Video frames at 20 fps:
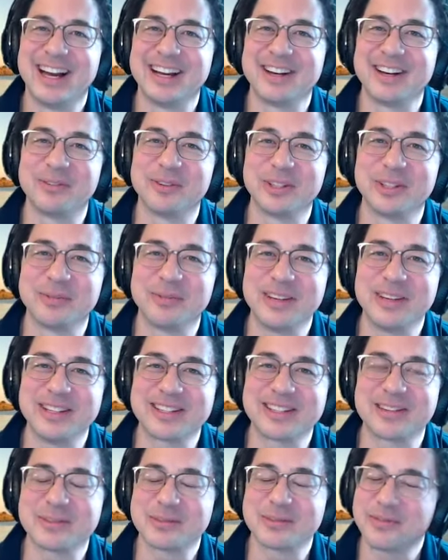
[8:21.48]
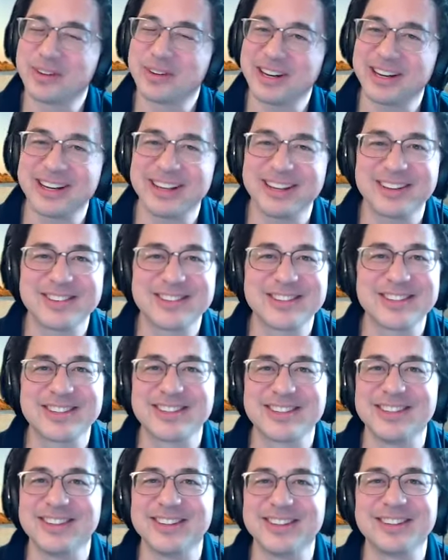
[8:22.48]
which means I was very used
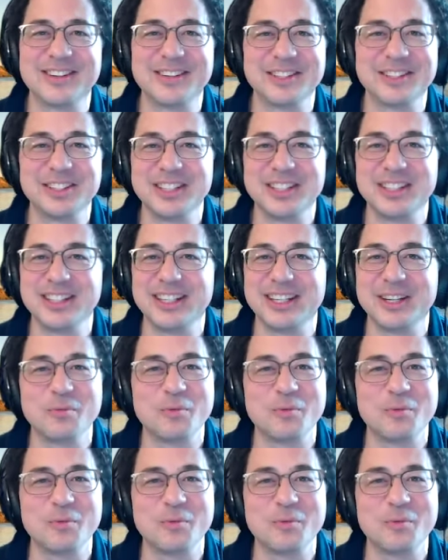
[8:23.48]
to cushy,